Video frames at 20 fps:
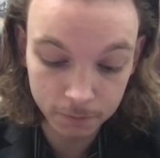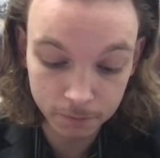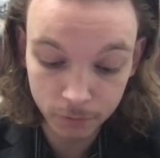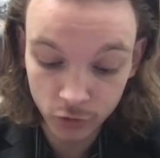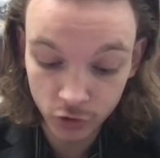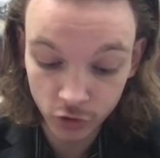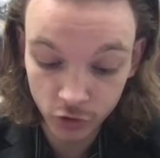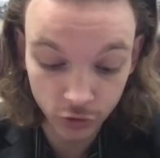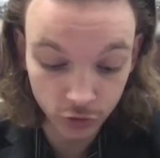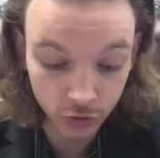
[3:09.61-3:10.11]

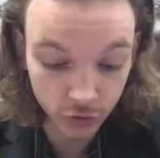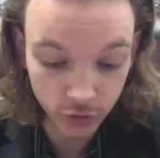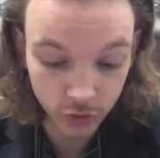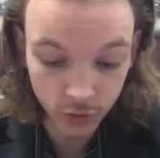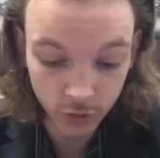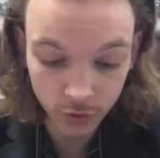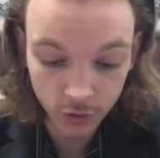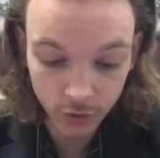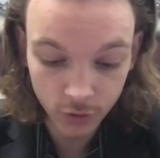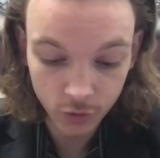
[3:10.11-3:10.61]
Just
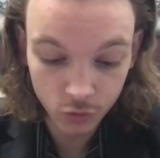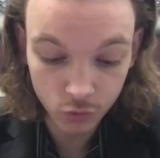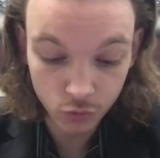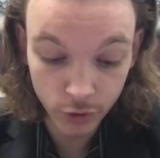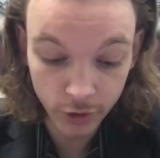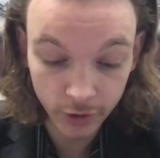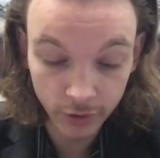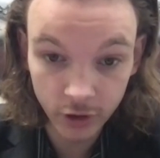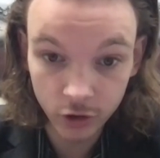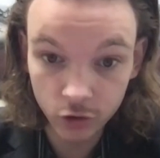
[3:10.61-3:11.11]

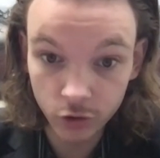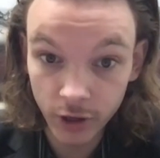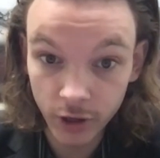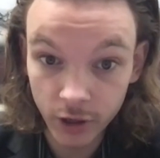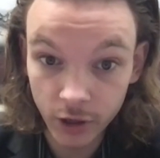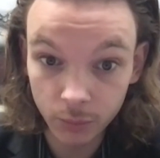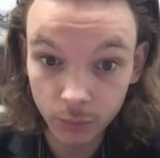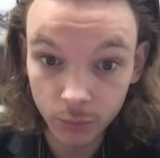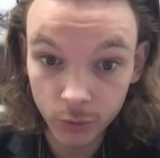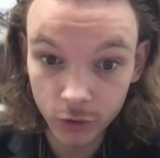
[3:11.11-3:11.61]
really great
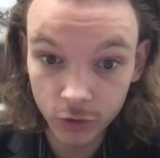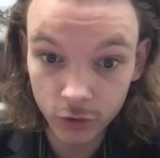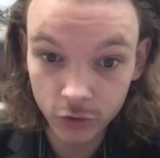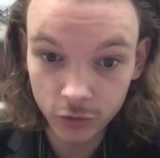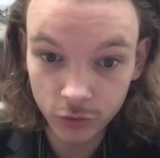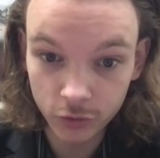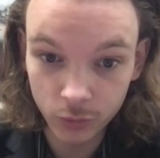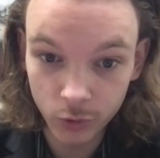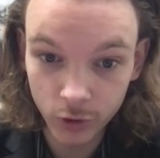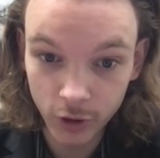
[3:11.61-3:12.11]
numbers
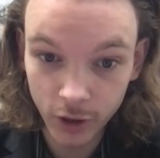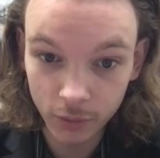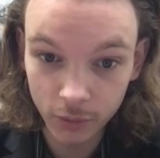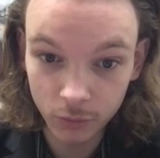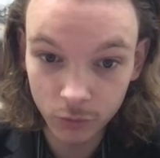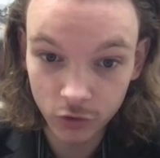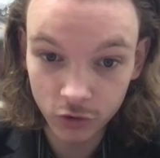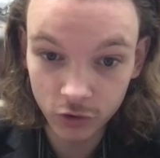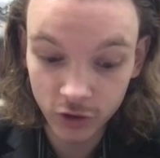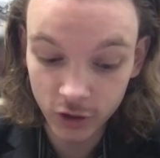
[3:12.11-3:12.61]
from what
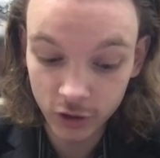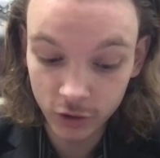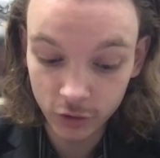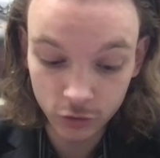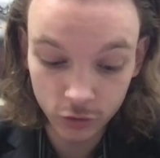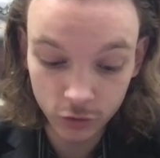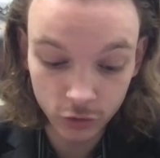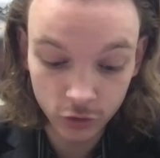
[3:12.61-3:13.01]
I'm seeing. So